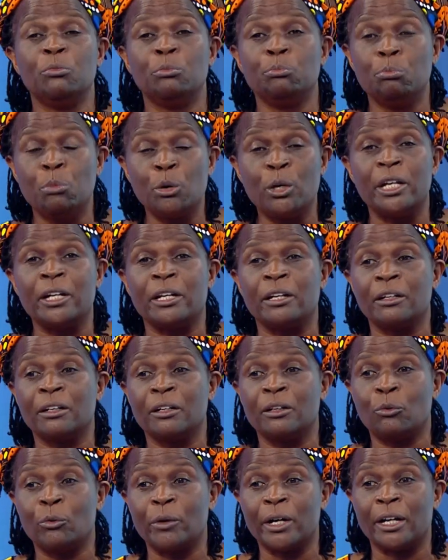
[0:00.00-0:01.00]

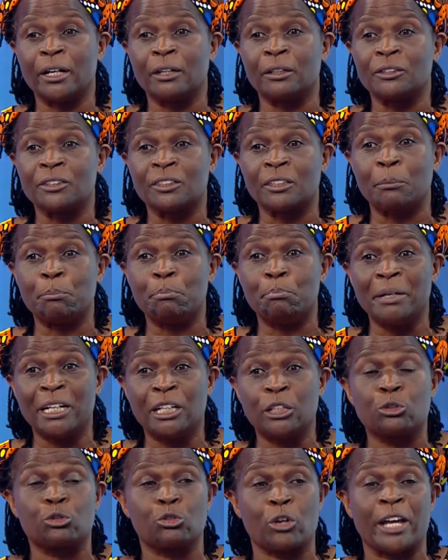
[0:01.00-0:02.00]
bullying, where some
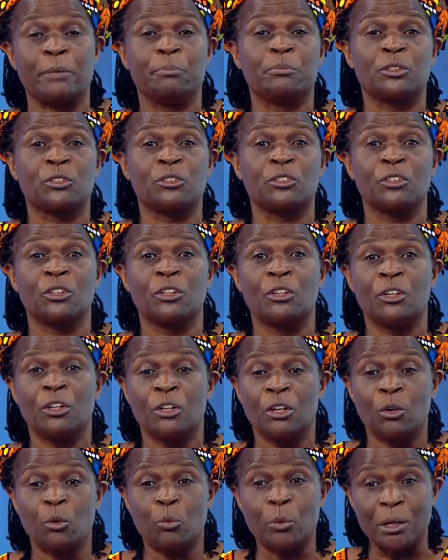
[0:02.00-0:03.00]
big tribes
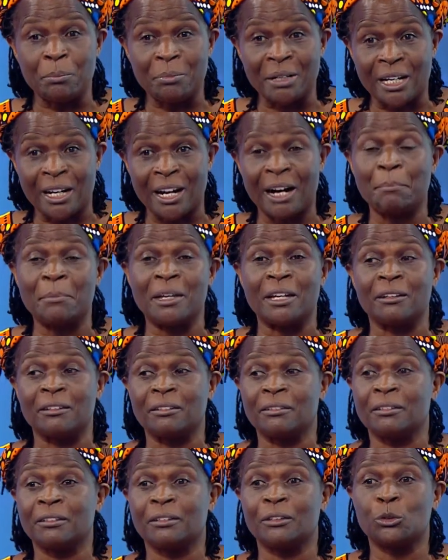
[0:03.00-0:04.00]
will be coming
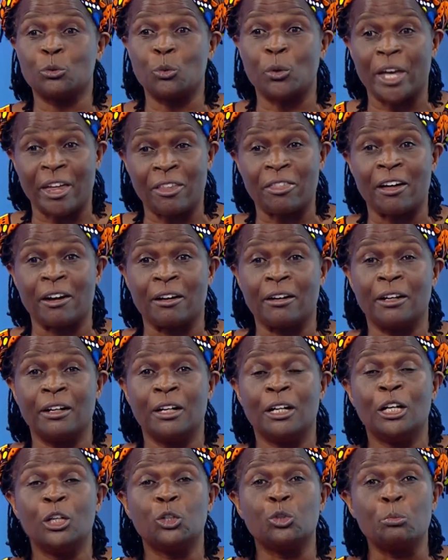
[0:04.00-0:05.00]
together
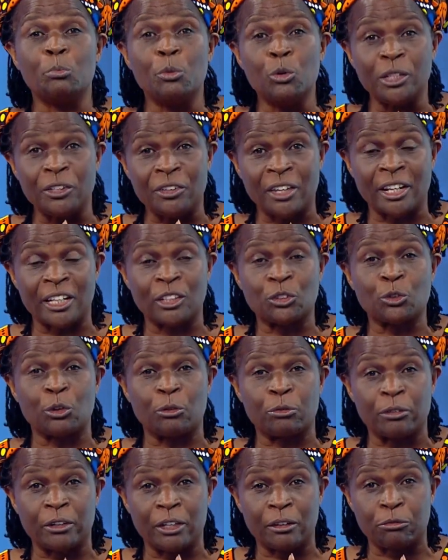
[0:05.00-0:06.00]
to bully the rest
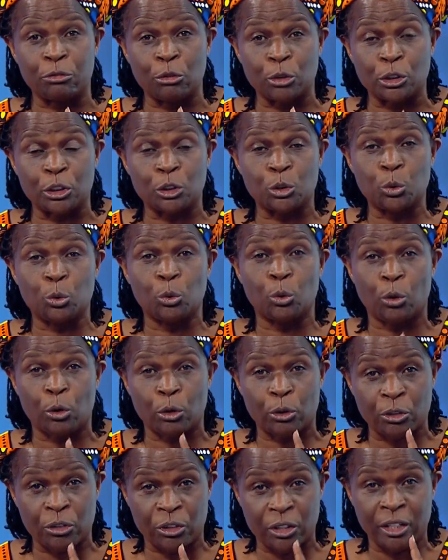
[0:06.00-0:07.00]
of the 42 or
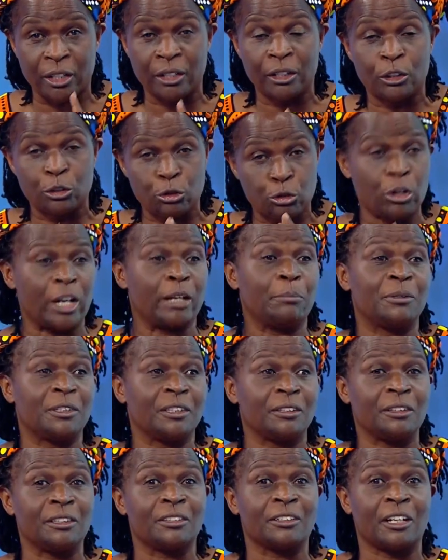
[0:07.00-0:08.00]
the 3 tribes
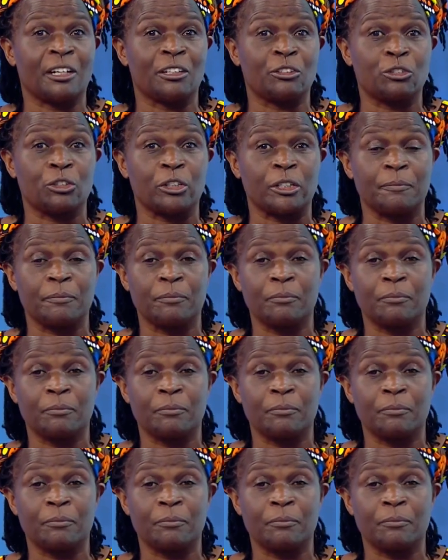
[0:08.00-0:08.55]
in this country.